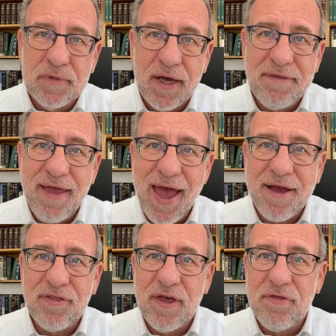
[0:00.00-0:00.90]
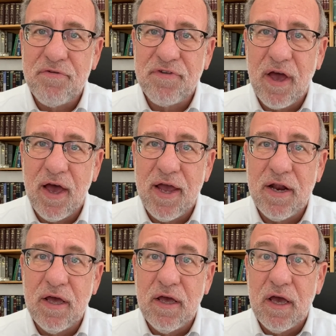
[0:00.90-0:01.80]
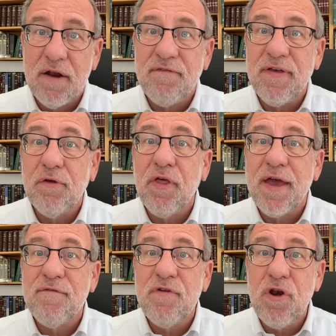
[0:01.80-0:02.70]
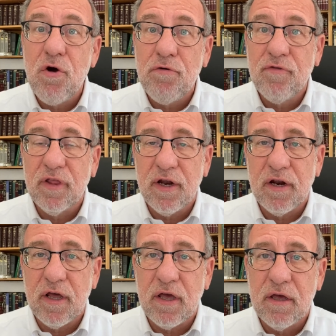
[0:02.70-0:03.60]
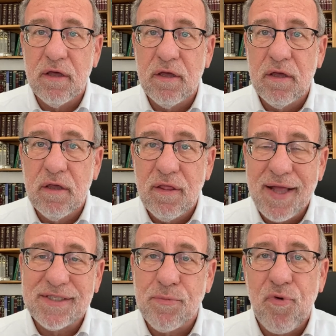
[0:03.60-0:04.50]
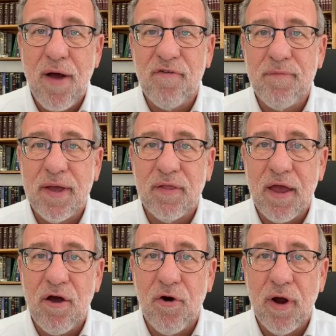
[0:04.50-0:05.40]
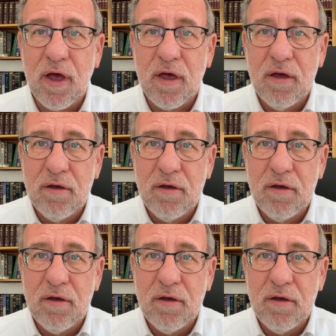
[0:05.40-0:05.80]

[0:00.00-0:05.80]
attack the other side and feel they have no validity. That's the problem of being like Korach.